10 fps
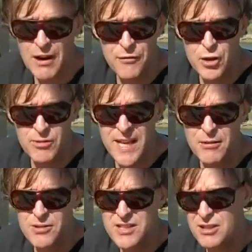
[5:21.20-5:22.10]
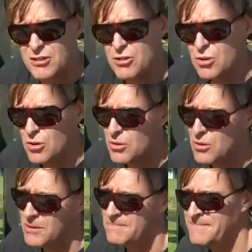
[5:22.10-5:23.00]
a few needles
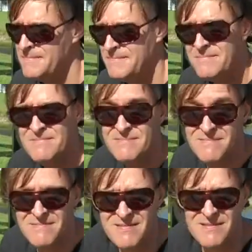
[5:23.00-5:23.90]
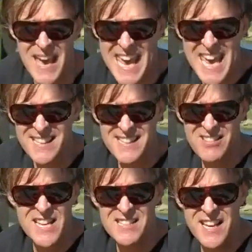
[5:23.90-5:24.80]
to 8,
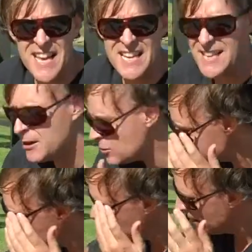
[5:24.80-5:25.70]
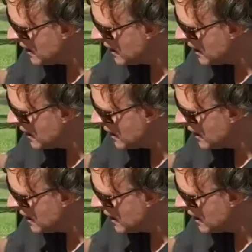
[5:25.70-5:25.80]
less than 8 needles,